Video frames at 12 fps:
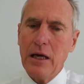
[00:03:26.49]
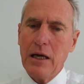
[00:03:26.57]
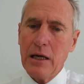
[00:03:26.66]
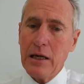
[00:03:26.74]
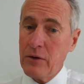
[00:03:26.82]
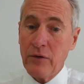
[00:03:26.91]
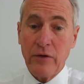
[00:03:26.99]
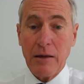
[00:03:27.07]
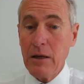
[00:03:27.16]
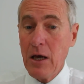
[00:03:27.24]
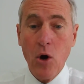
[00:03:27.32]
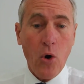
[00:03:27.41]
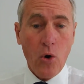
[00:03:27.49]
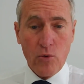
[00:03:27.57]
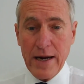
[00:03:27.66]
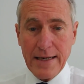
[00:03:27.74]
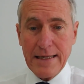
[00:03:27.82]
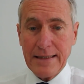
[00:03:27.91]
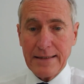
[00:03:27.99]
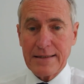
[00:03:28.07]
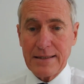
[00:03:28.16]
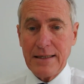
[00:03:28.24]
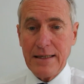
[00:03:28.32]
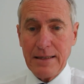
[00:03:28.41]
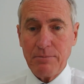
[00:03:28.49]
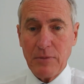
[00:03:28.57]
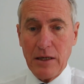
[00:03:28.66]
and already it's the